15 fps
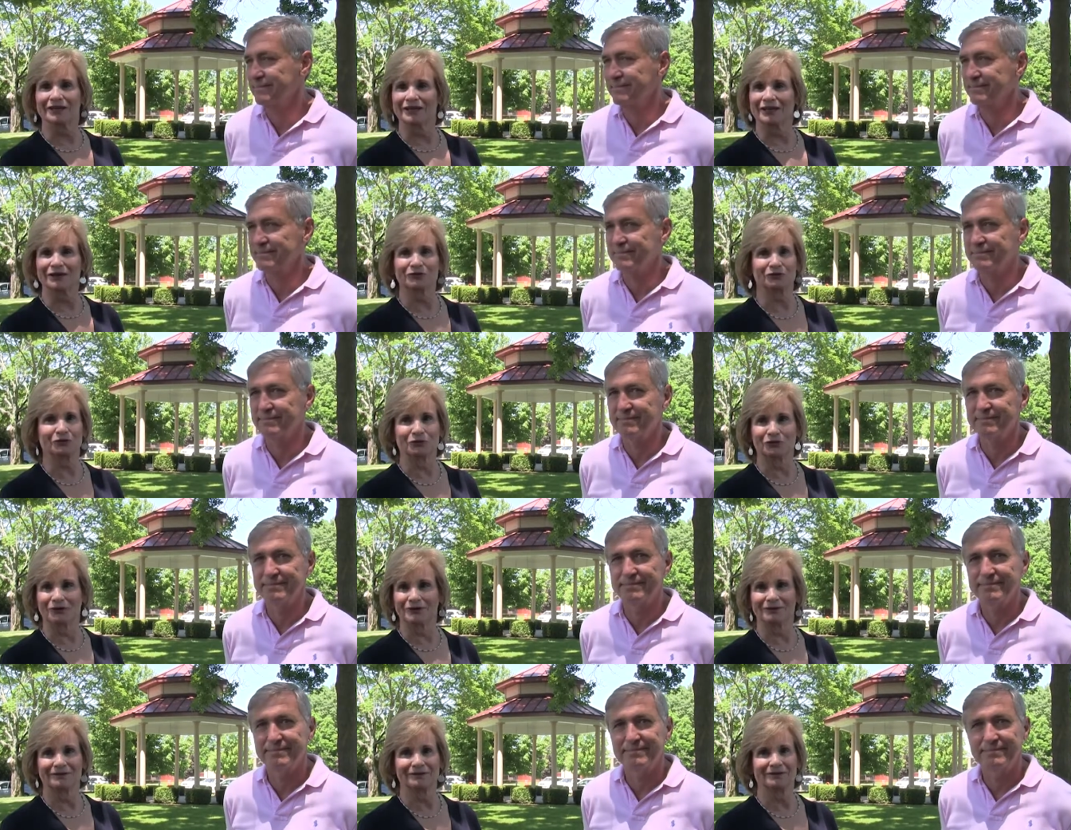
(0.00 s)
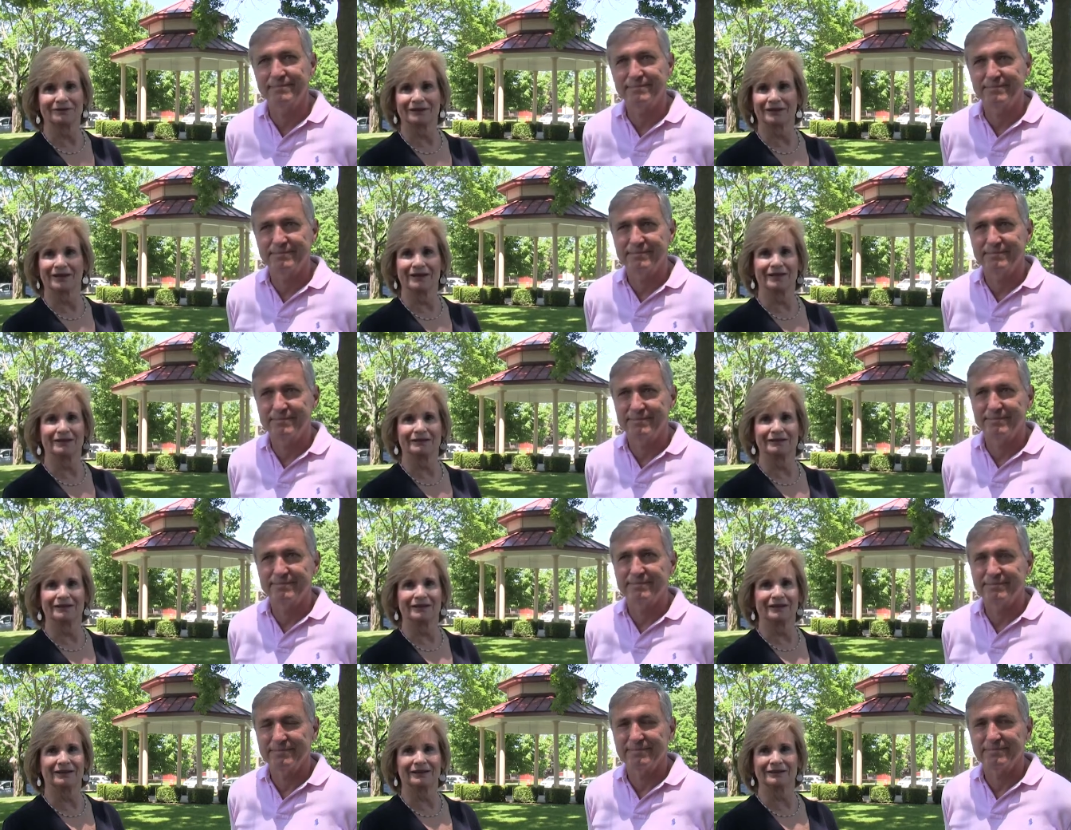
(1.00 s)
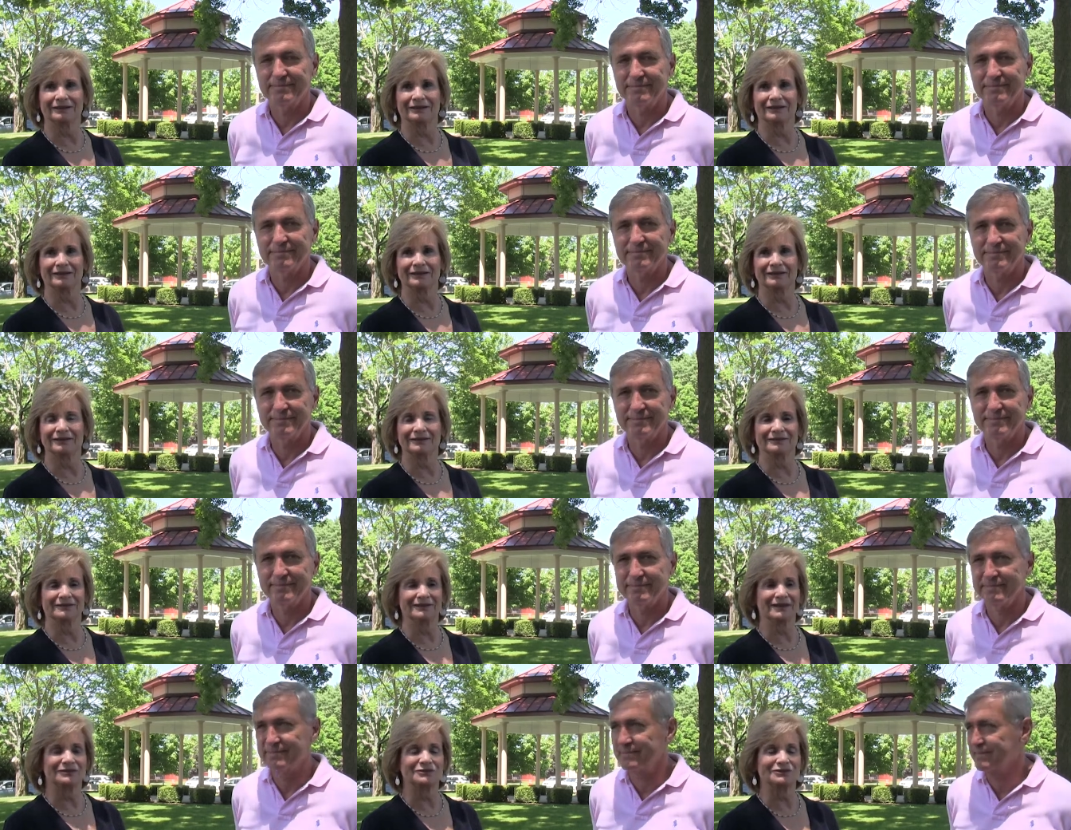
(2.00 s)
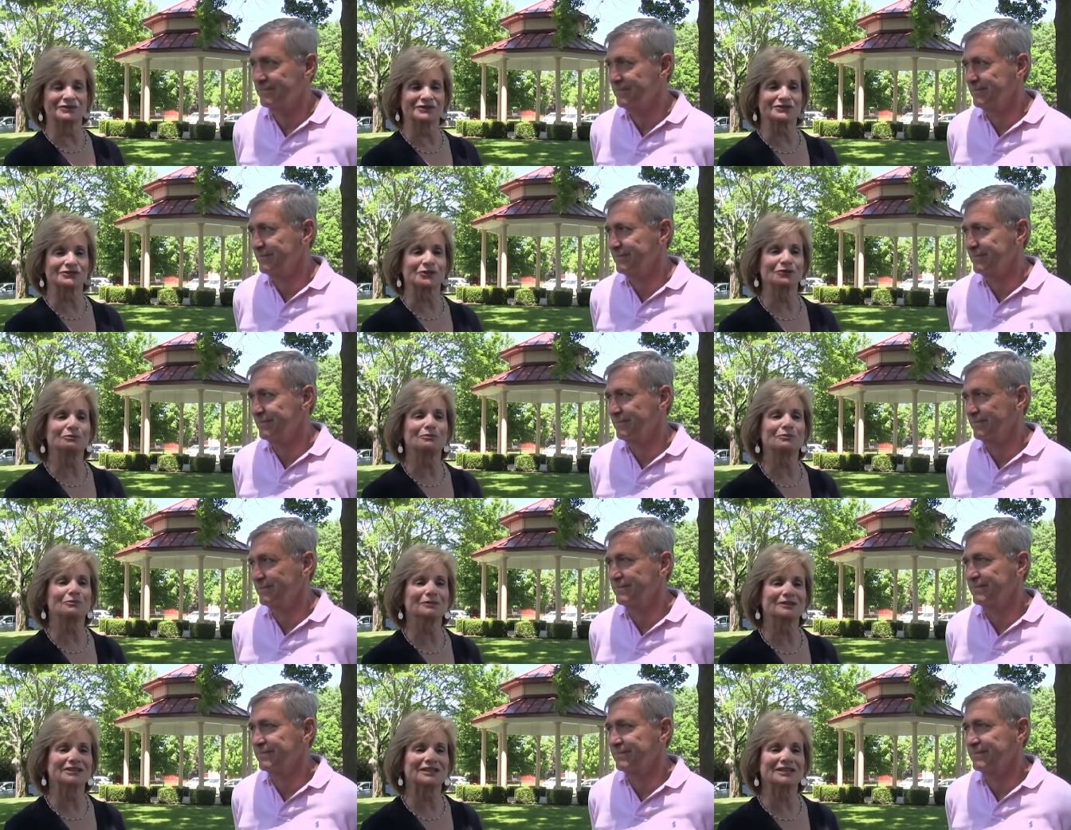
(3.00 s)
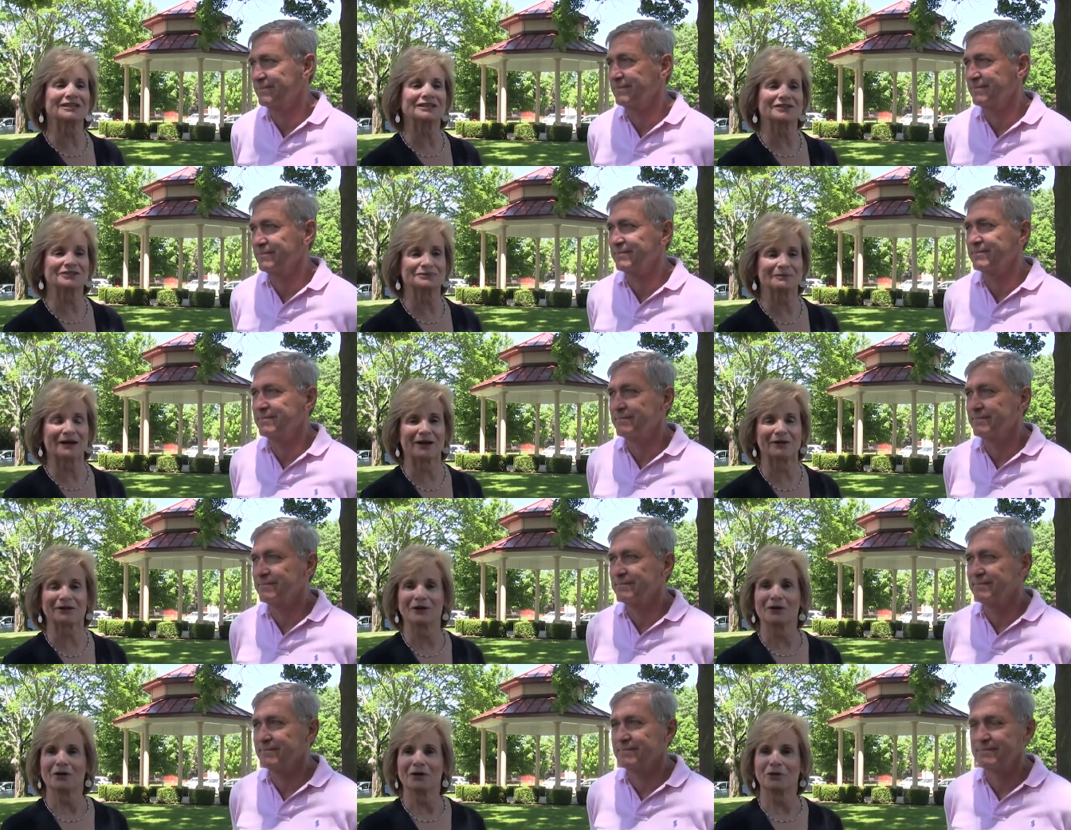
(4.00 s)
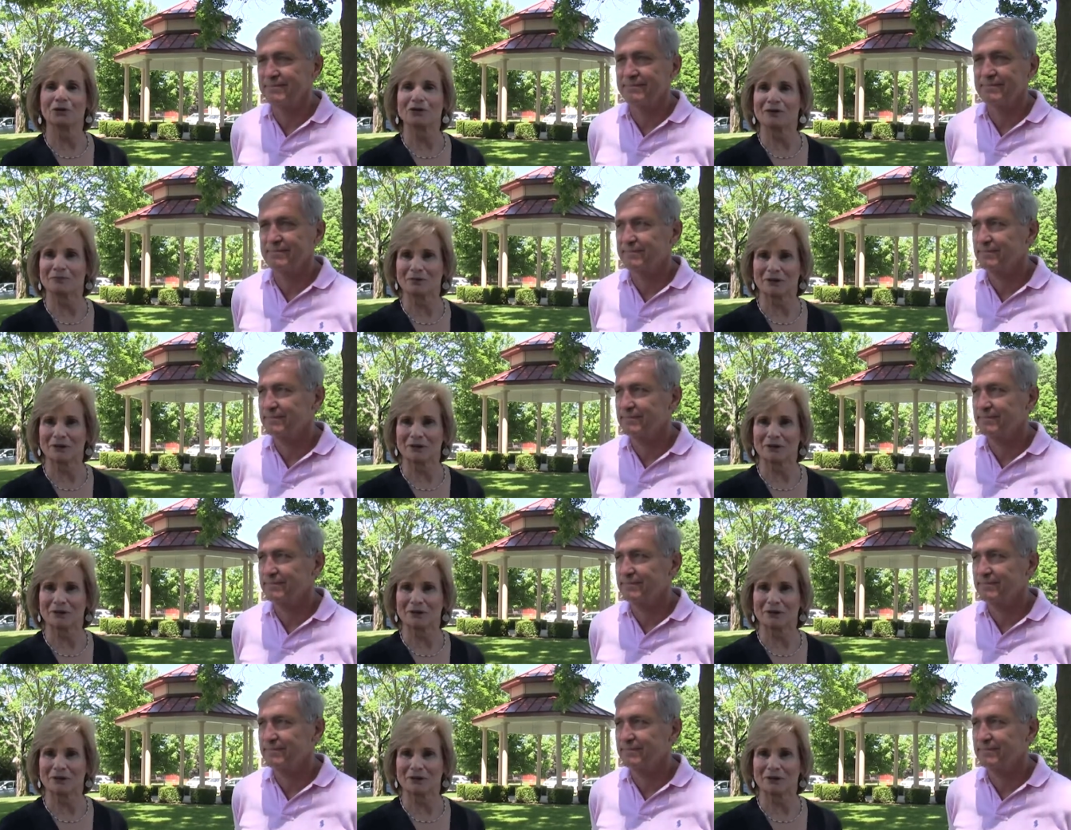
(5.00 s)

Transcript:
Speaker 1: are cared for, and and they they they're so meticulous about who they